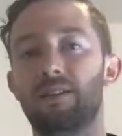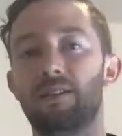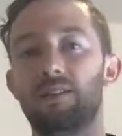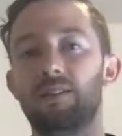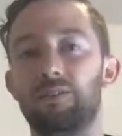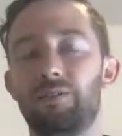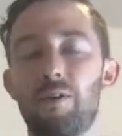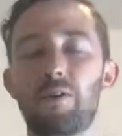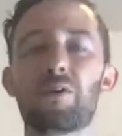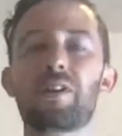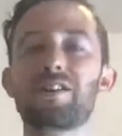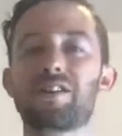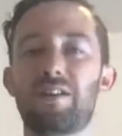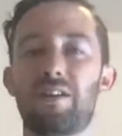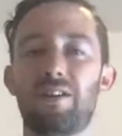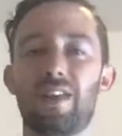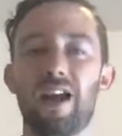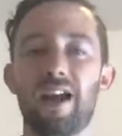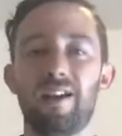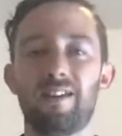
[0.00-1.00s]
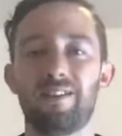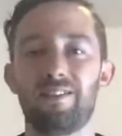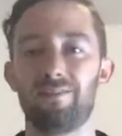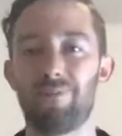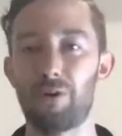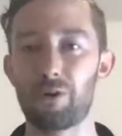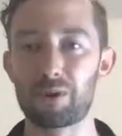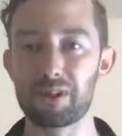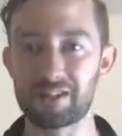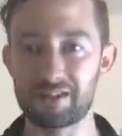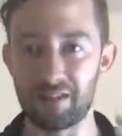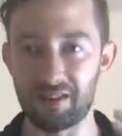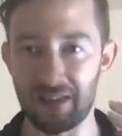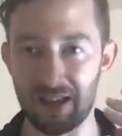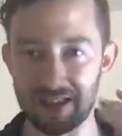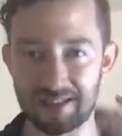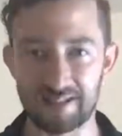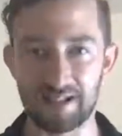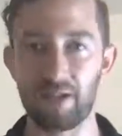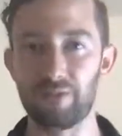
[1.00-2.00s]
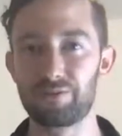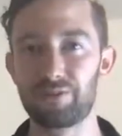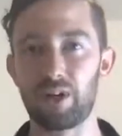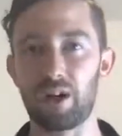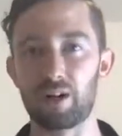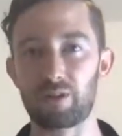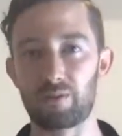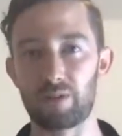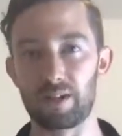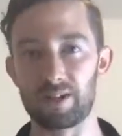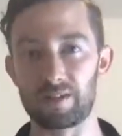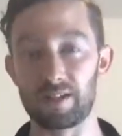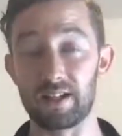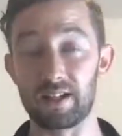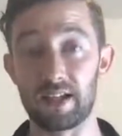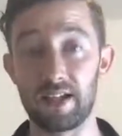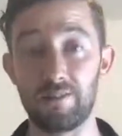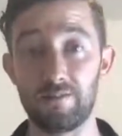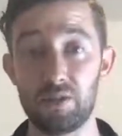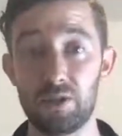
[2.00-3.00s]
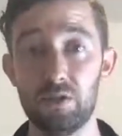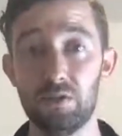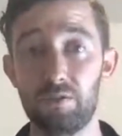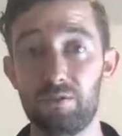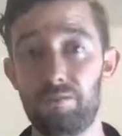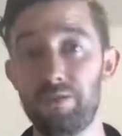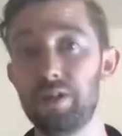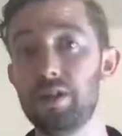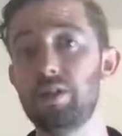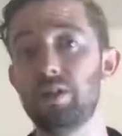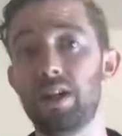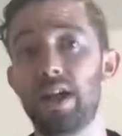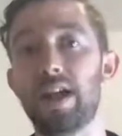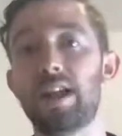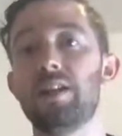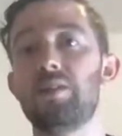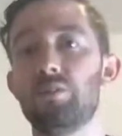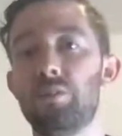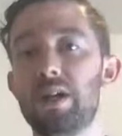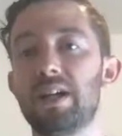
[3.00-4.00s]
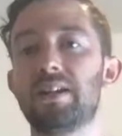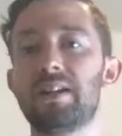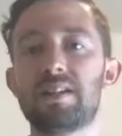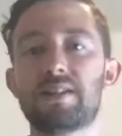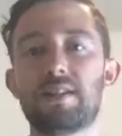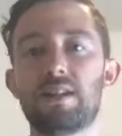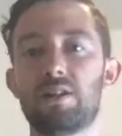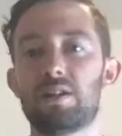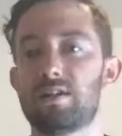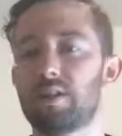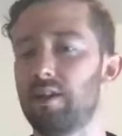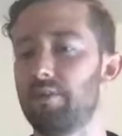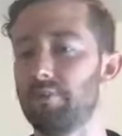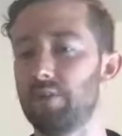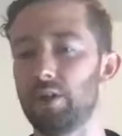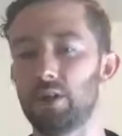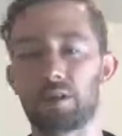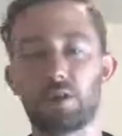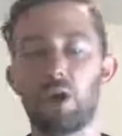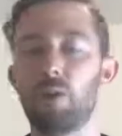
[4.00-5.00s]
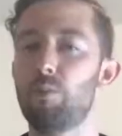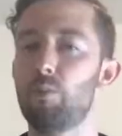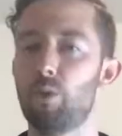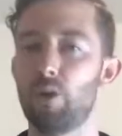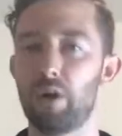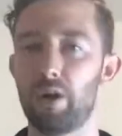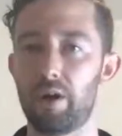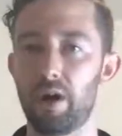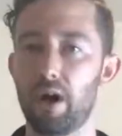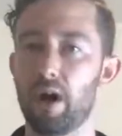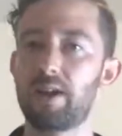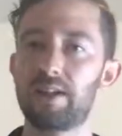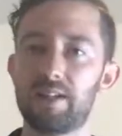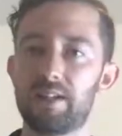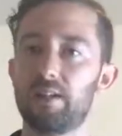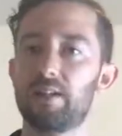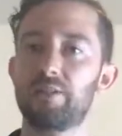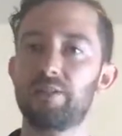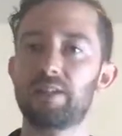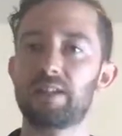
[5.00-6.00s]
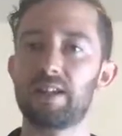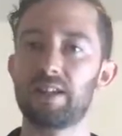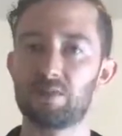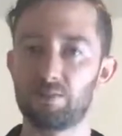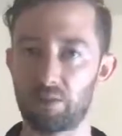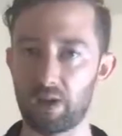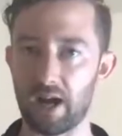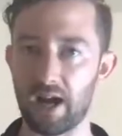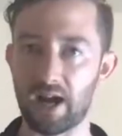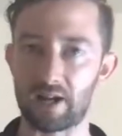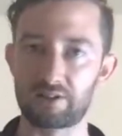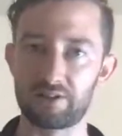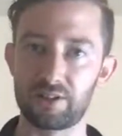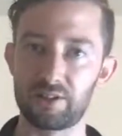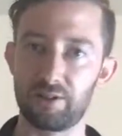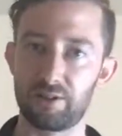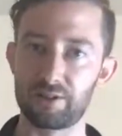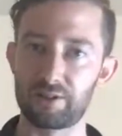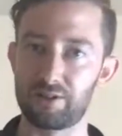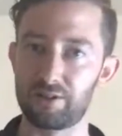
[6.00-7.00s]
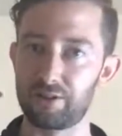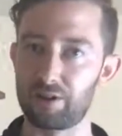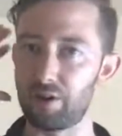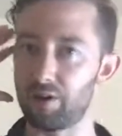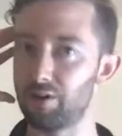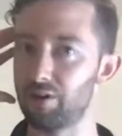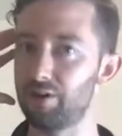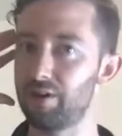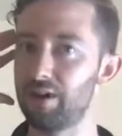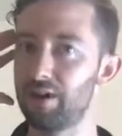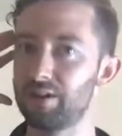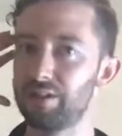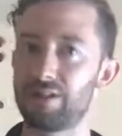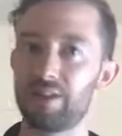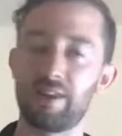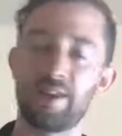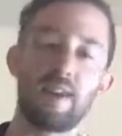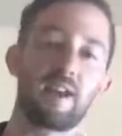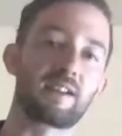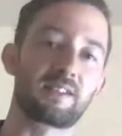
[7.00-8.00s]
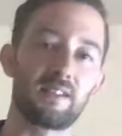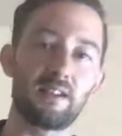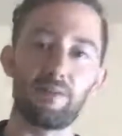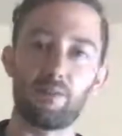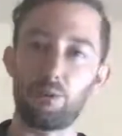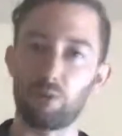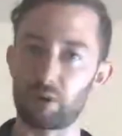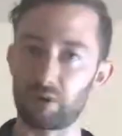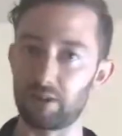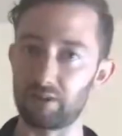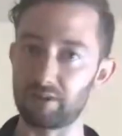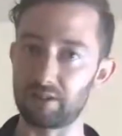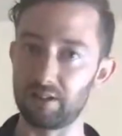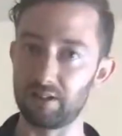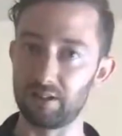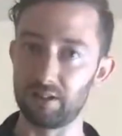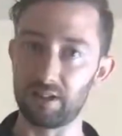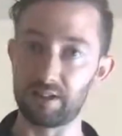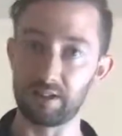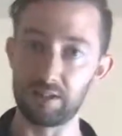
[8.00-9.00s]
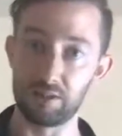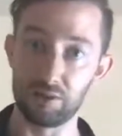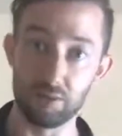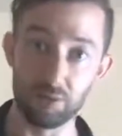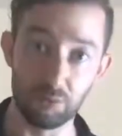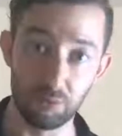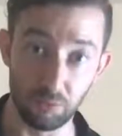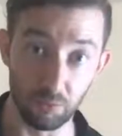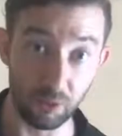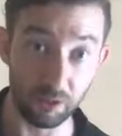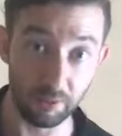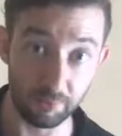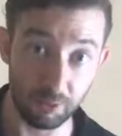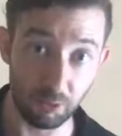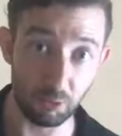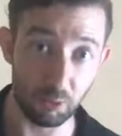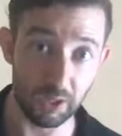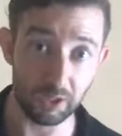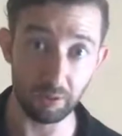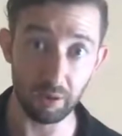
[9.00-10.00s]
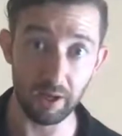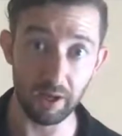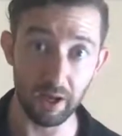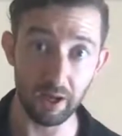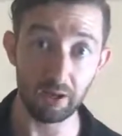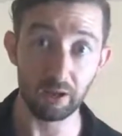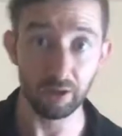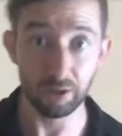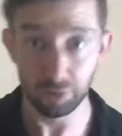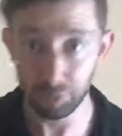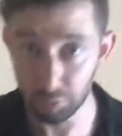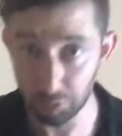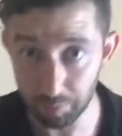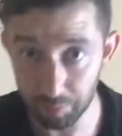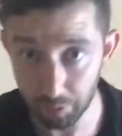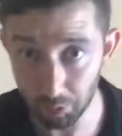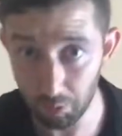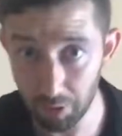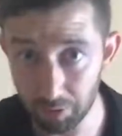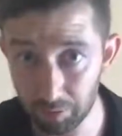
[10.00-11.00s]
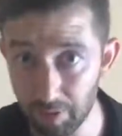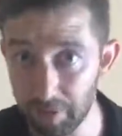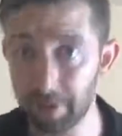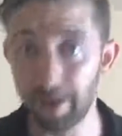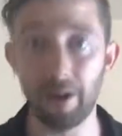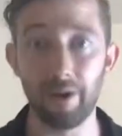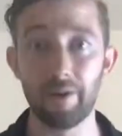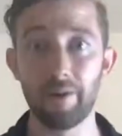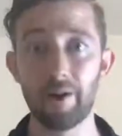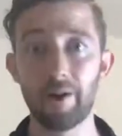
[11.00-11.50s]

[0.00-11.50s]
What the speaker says: Focus on that. Focus on that self-talk where it's like, if you feel any weakness in yourself, you're like, nope, we're not dealing with this. We're actually going to go to the next level. We're going to, like, you want to be weak right now? You want to be weak right now?